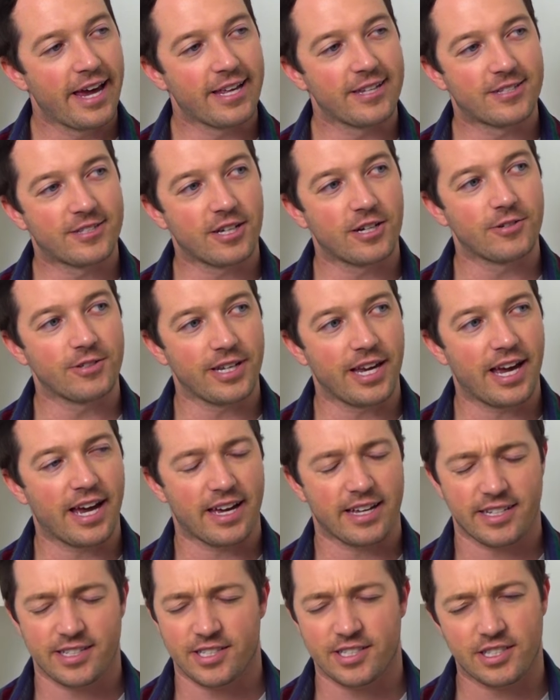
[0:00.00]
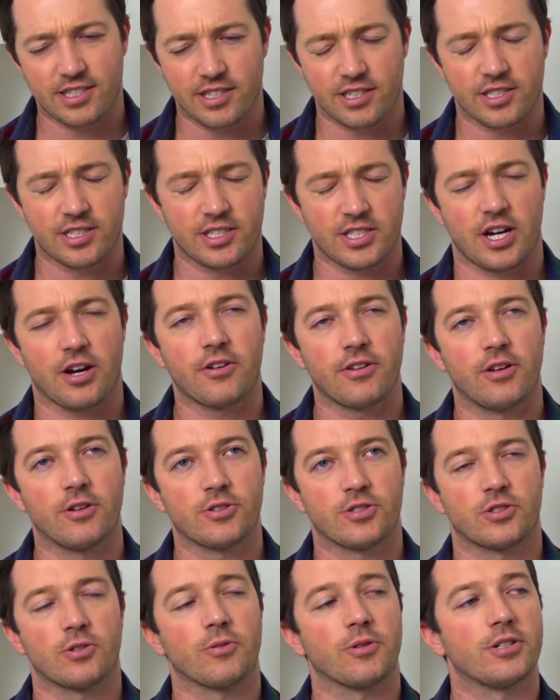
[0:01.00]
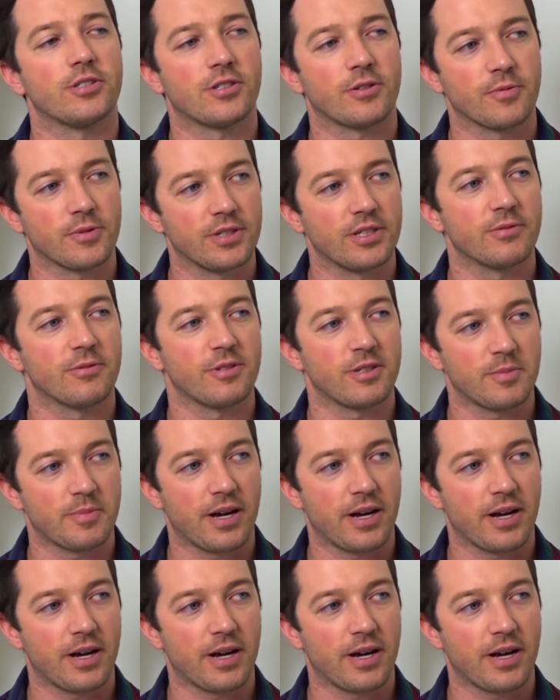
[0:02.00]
And so, yeah, just sharing those stories are really, really